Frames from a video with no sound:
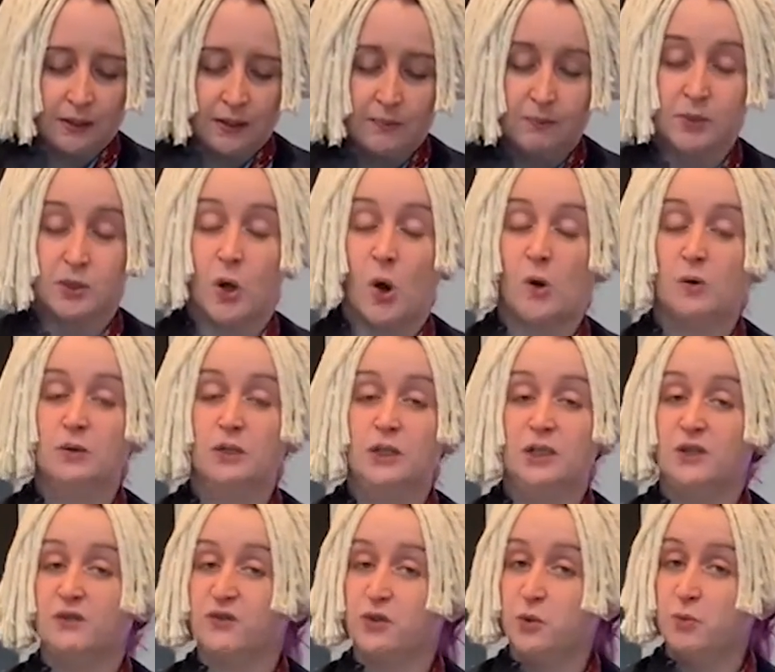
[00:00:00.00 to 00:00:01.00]
but
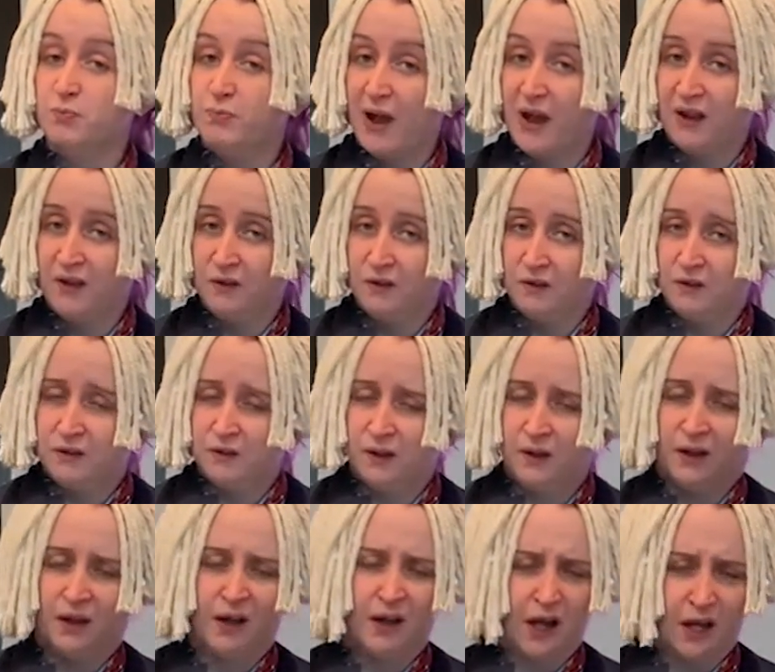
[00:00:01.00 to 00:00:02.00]
only to bathe
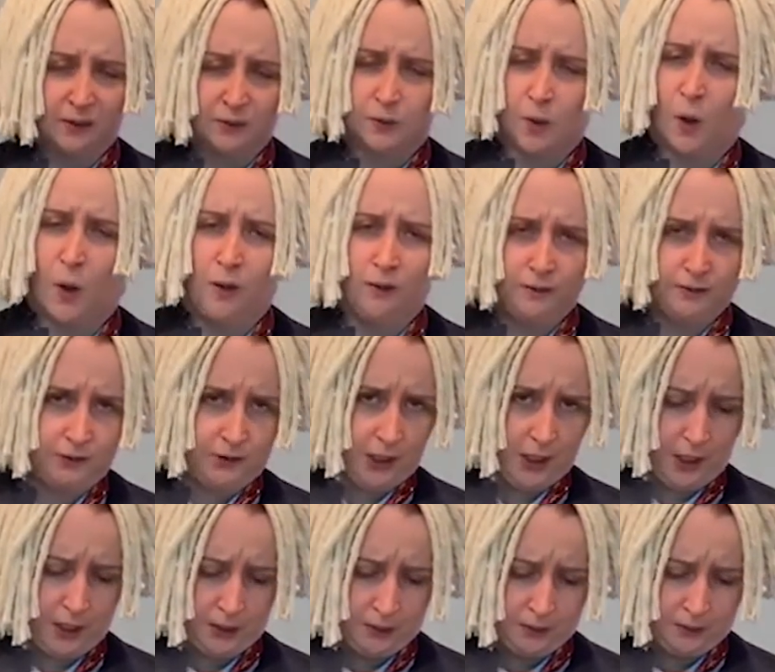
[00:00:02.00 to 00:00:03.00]
in alcohol
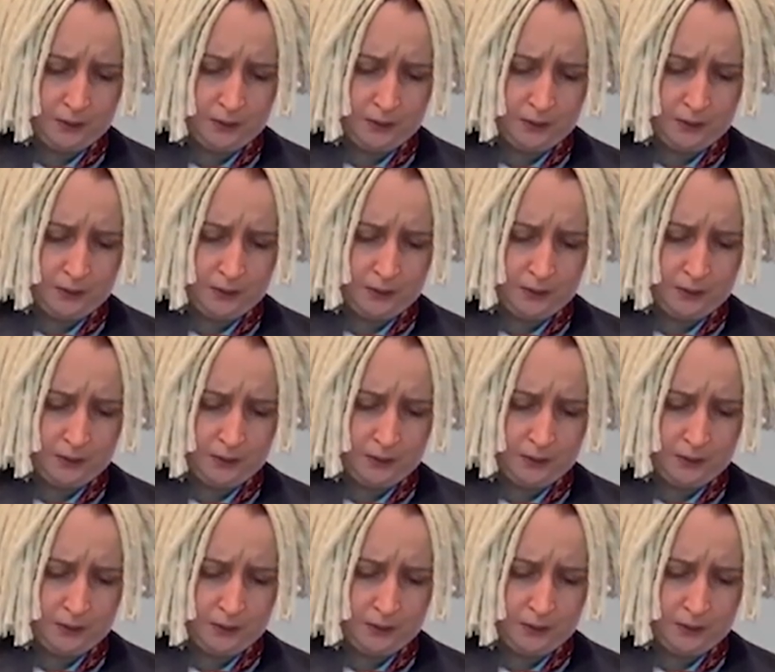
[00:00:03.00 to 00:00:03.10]
gel.